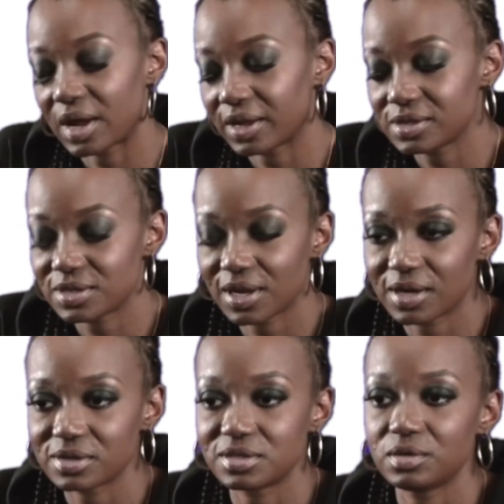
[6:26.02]
I guess I
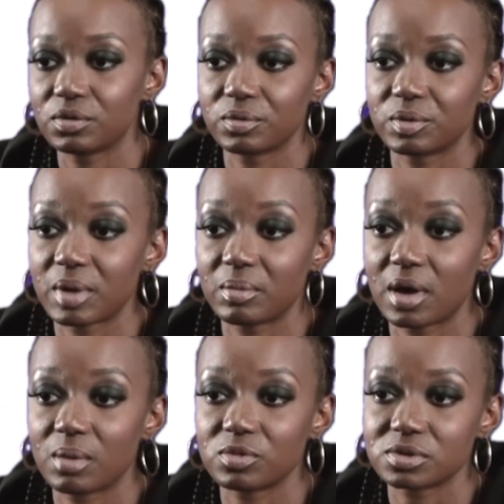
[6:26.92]
had a secret when my
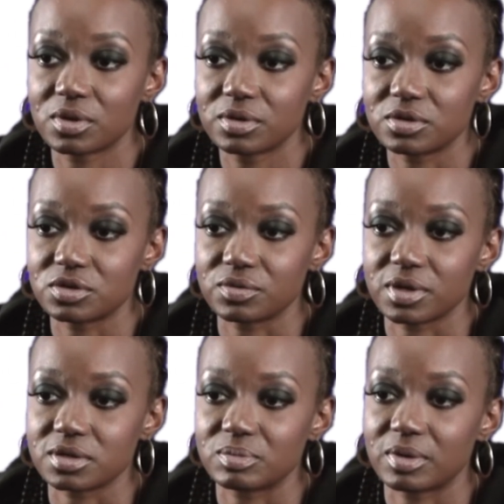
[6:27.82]
mom was on the streets,